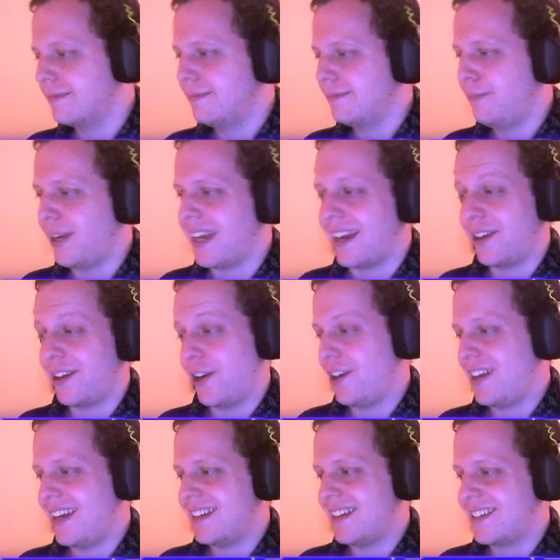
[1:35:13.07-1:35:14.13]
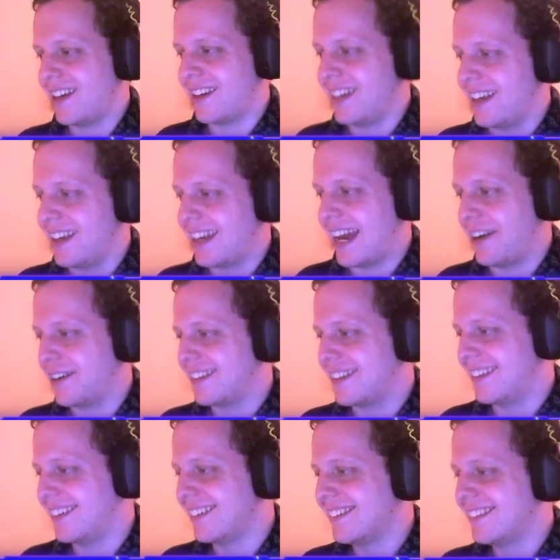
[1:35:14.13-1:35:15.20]
But yeah, Gogi is certainly a
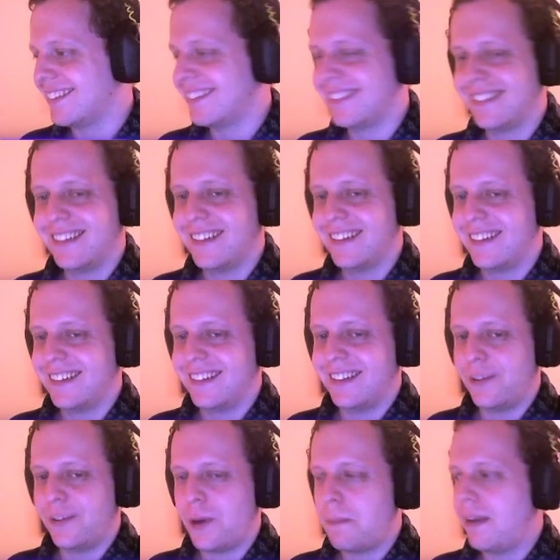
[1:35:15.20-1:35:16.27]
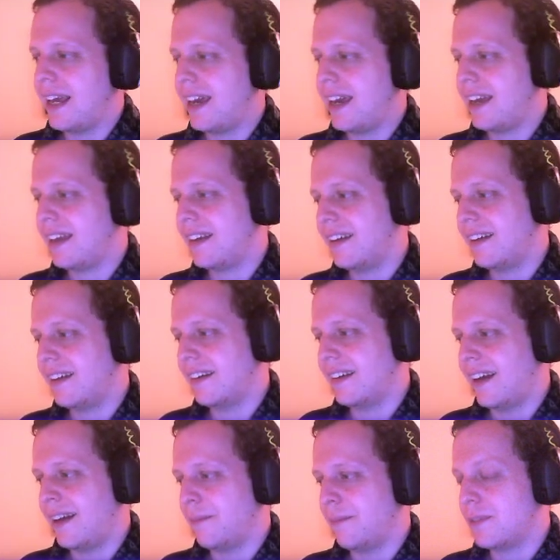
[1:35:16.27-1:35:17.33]
character. We play,
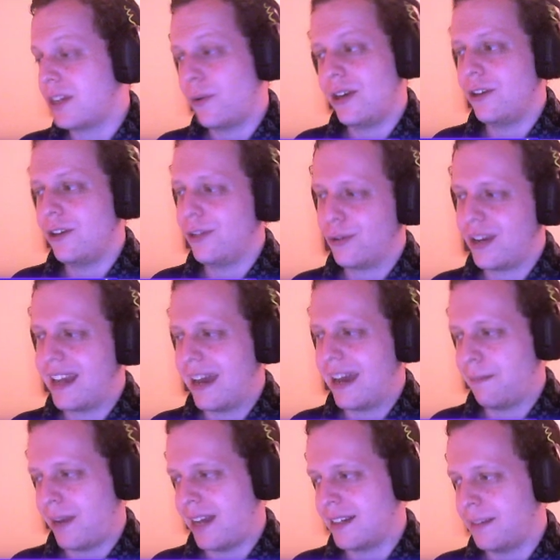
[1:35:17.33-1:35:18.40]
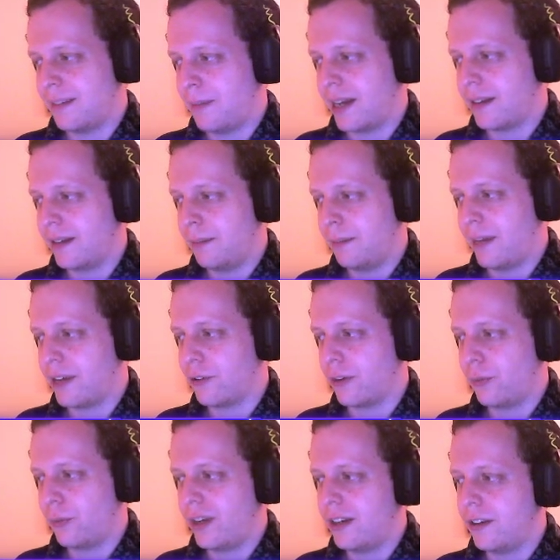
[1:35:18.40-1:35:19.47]
so we do 3 campaigns in my
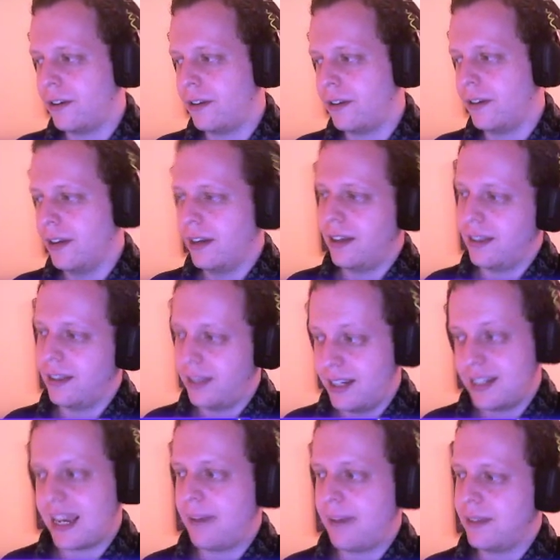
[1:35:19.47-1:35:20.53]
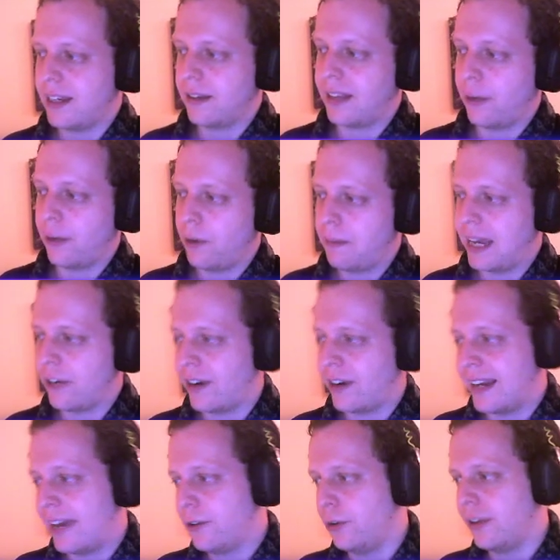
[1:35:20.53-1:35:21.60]
group. We do this game that we play right
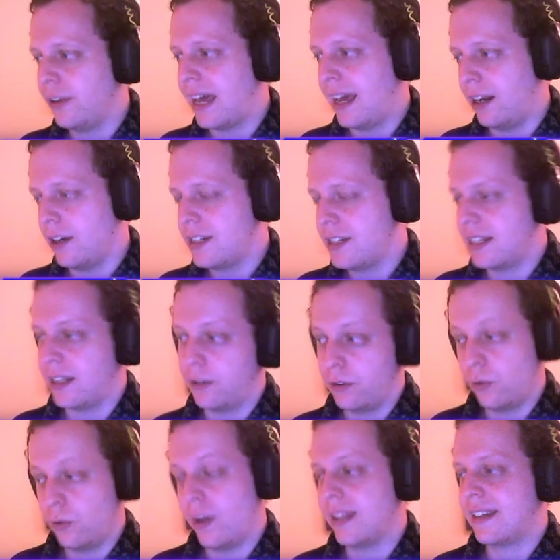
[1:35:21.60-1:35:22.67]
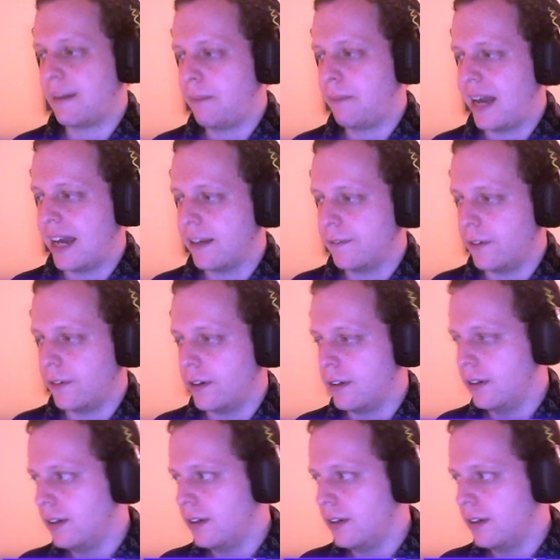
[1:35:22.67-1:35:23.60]
now called Elos, the ones I'm planning for.